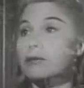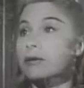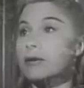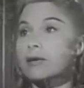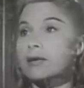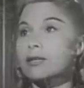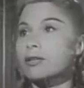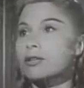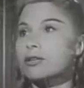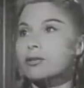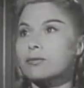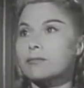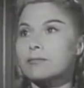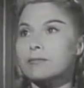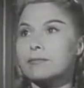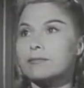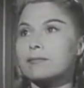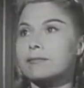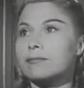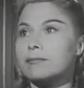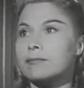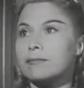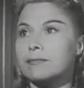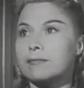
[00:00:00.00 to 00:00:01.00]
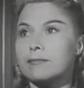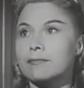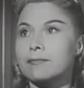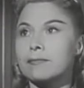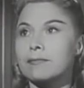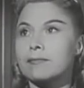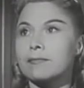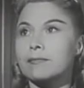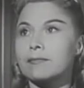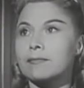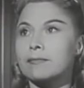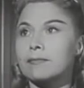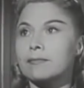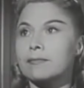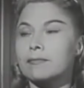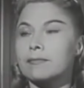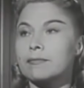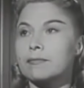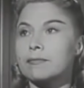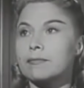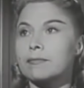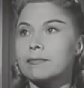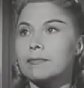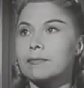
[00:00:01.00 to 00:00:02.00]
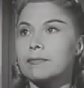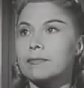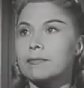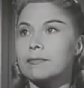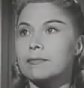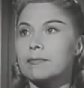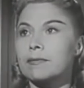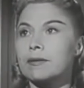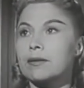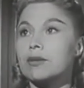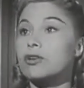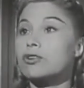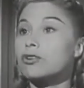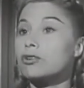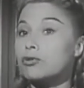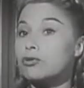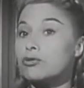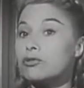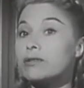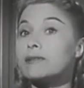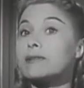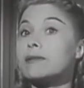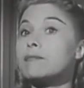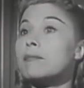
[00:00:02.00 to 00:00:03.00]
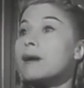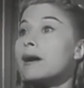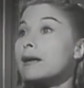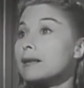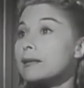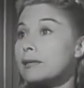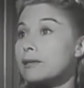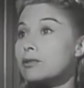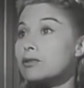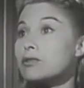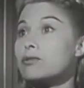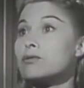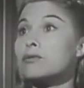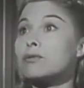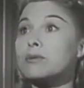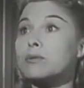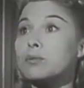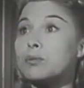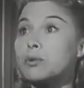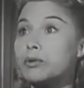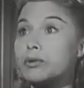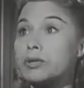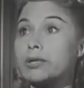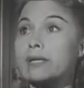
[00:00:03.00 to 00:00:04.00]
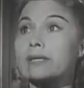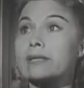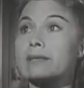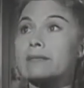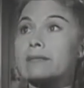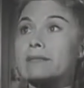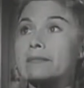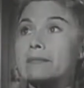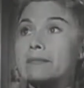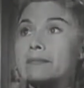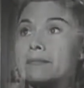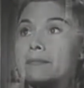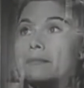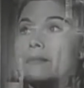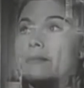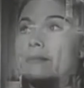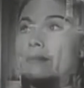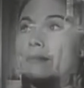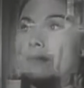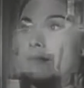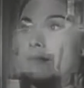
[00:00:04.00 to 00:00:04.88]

told us that both the mother and father were working and that Laura was at a neighborhood school for models taking her